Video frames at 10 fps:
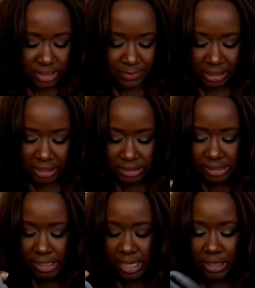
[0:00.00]
Let me get it
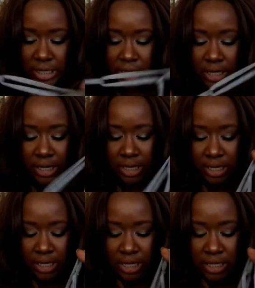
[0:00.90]
together here
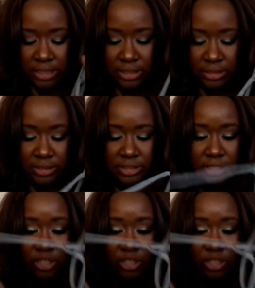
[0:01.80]
to